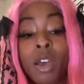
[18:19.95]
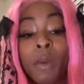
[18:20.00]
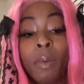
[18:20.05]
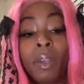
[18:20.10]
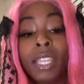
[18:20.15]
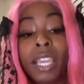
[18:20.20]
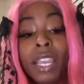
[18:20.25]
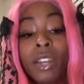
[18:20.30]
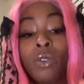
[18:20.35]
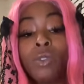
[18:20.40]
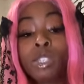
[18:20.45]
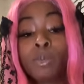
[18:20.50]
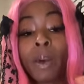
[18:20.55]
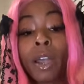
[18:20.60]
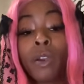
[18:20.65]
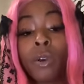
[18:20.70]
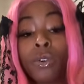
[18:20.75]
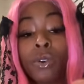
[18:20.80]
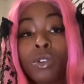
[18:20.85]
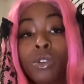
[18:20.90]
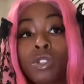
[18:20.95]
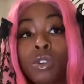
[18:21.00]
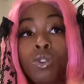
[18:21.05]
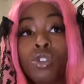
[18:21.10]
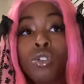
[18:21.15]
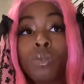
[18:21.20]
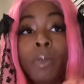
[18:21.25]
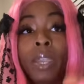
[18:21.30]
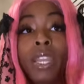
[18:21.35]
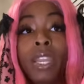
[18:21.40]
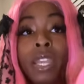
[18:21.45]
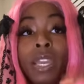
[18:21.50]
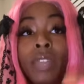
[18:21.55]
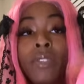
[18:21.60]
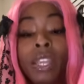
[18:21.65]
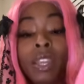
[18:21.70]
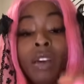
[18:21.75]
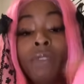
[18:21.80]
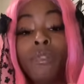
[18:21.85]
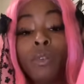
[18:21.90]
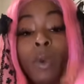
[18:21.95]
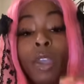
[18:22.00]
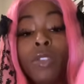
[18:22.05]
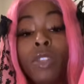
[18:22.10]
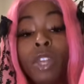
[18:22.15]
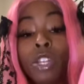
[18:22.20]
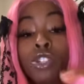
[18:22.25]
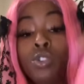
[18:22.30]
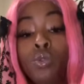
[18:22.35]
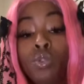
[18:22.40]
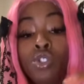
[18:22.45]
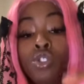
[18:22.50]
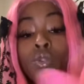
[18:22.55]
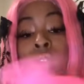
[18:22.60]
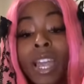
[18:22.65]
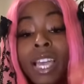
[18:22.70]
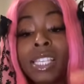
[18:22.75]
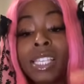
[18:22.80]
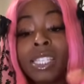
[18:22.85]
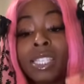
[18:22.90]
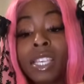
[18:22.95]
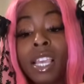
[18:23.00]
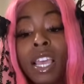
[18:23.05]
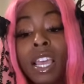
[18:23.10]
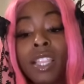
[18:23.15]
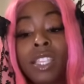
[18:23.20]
But they do spy on your social media. They love the way that you dress.